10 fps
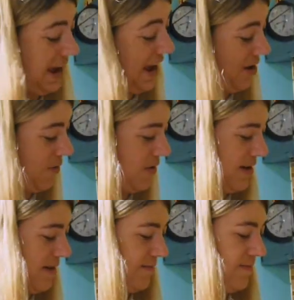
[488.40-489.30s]
now
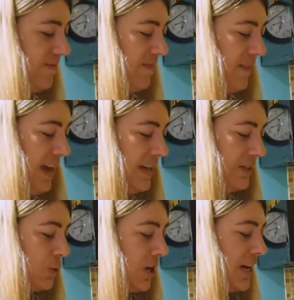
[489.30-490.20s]

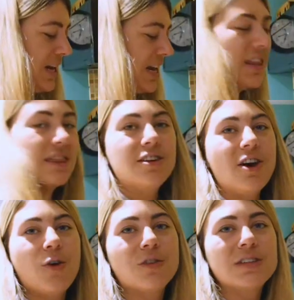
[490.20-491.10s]
is we're gonna knead the
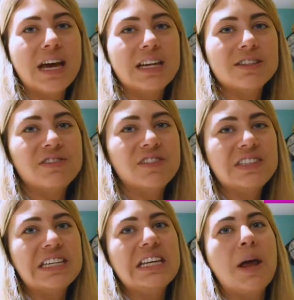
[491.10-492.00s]
dough for 10 to
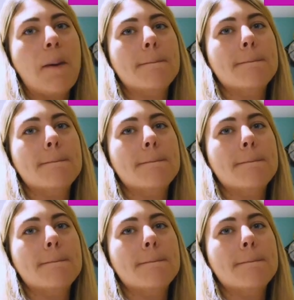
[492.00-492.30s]
15